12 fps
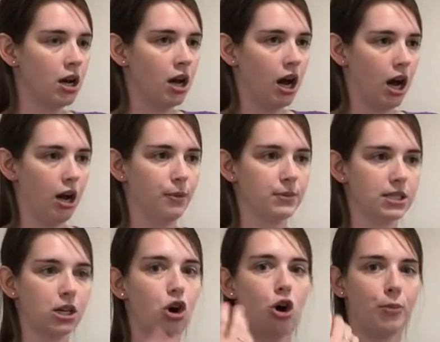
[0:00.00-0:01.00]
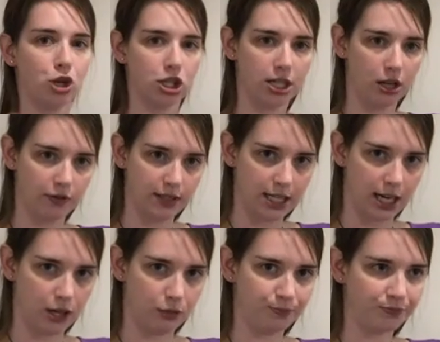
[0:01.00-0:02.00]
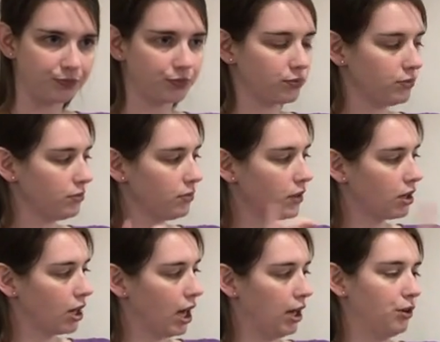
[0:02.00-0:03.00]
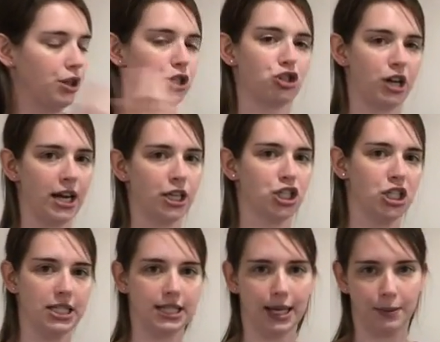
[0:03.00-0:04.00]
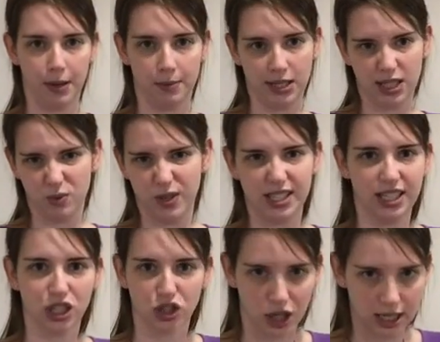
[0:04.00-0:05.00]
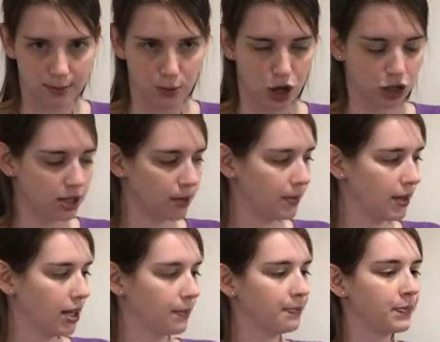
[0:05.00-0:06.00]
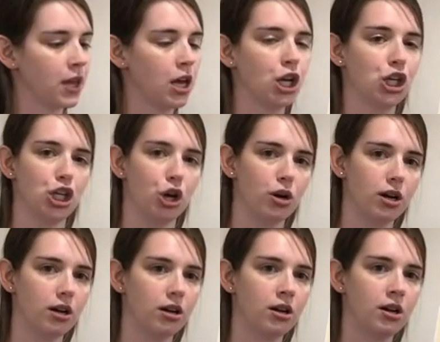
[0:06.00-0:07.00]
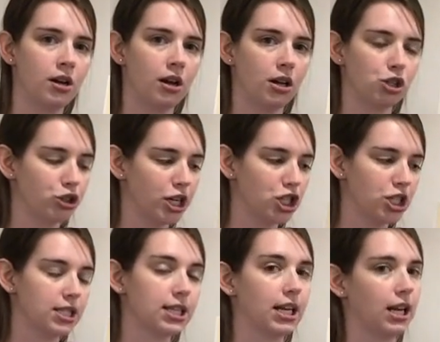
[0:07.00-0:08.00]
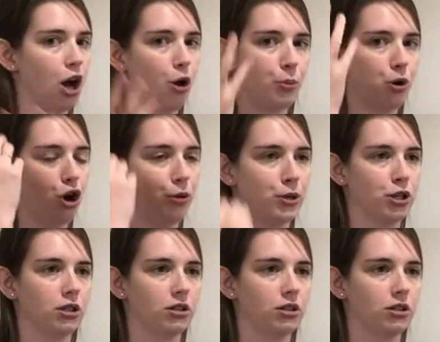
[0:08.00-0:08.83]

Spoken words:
to calm ourselves down, and the strategies like maybe squeezing a stress ball or something. Yoga stretches can help calm your